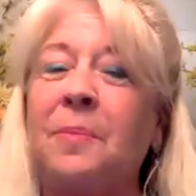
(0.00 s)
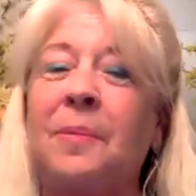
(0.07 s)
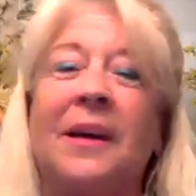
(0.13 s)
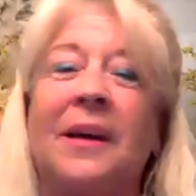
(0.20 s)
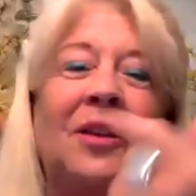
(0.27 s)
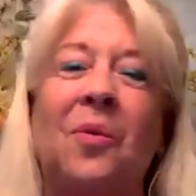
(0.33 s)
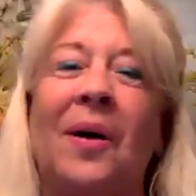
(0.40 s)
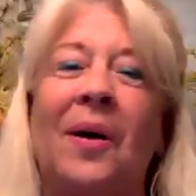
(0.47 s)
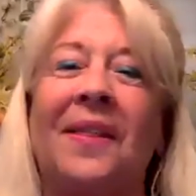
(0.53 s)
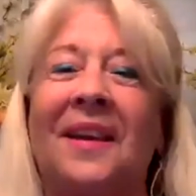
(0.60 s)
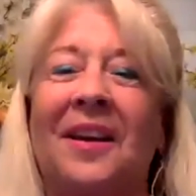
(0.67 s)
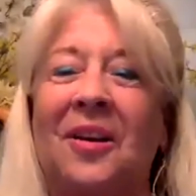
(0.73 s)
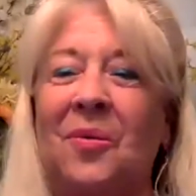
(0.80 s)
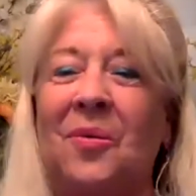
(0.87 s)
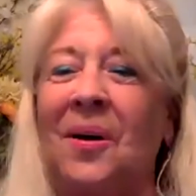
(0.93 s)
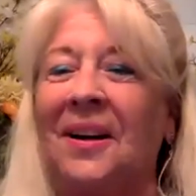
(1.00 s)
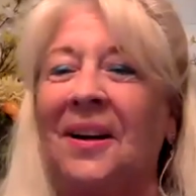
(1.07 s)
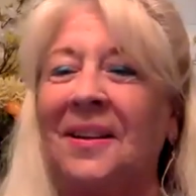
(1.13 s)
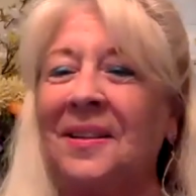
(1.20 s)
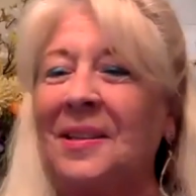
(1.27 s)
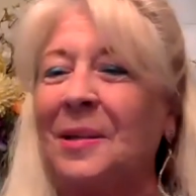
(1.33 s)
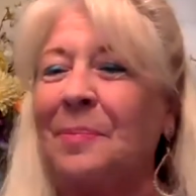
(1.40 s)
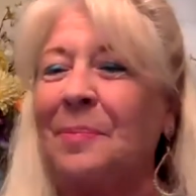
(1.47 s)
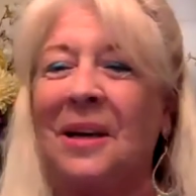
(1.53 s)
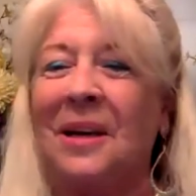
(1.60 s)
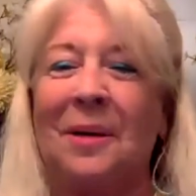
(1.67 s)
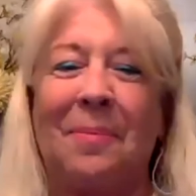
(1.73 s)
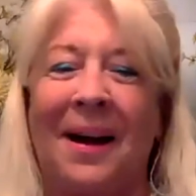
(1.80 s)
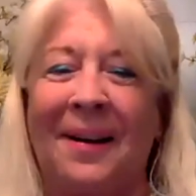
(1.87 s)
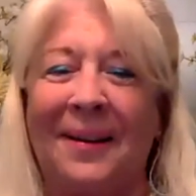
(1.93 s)
pick the one that you want to speak
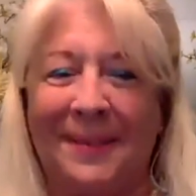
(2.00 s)
about.